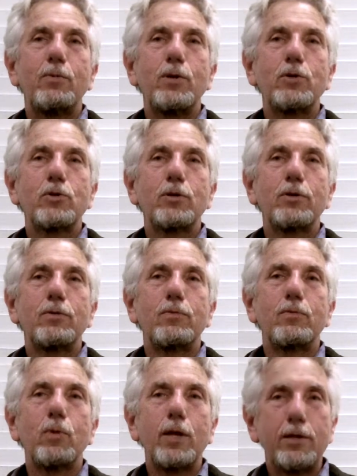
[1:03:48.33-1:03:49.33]
we should
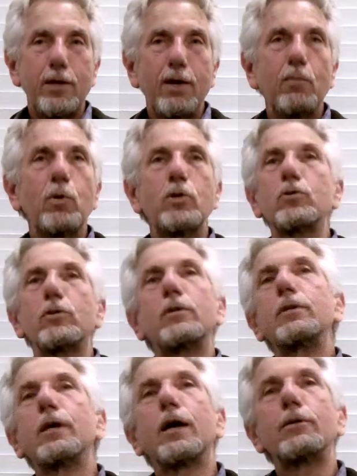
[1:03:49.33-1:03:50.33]
read them, we should
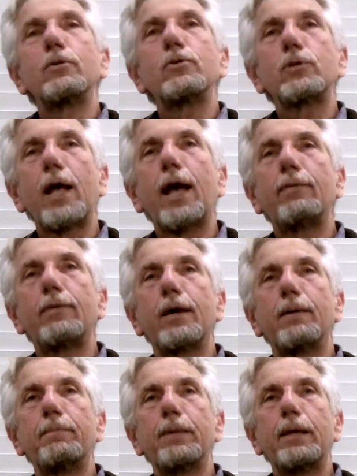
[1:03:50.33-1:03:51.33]
understand
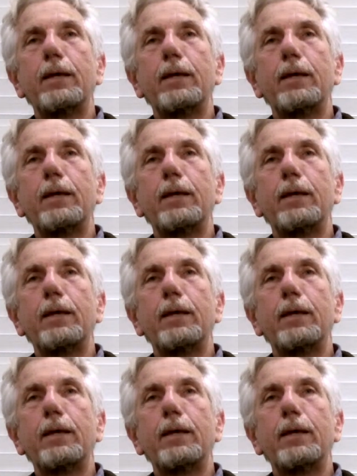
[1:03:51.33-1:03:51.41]
them.